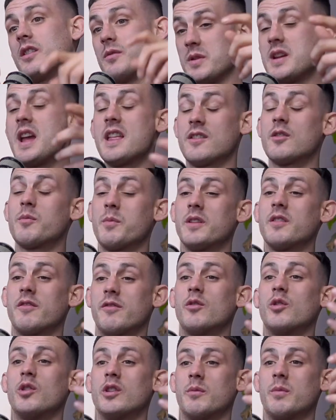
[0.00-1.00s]
He ended up in the
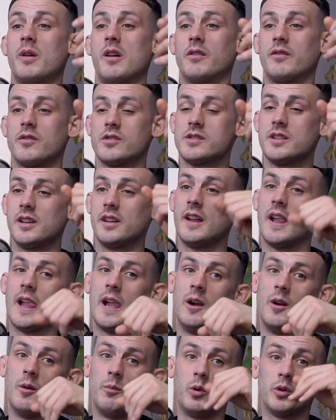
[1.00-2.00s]
final, both of us did.
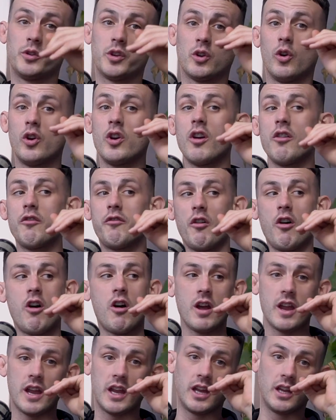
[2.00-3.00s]
But the guy I
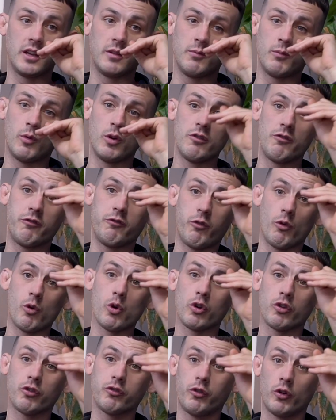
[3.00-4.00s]
fought in my
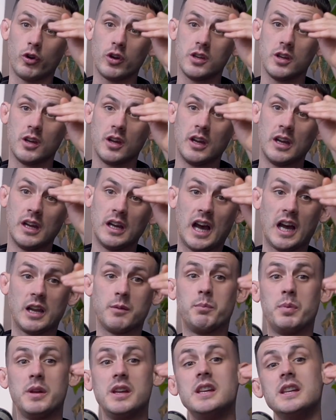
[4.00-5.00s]
first fight had
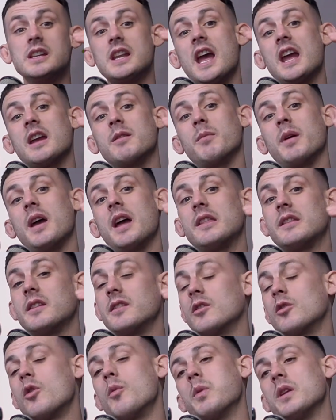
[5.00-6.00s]
beat Nathan Bendon a
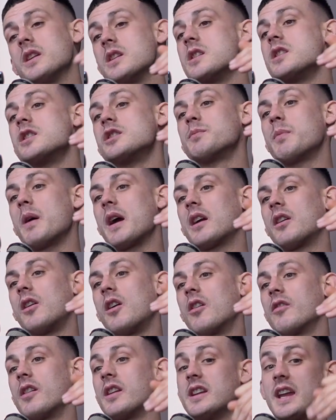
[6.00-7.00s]
couple of years back
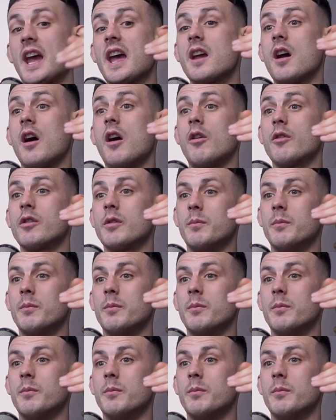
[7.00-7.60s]
already, KO'd him.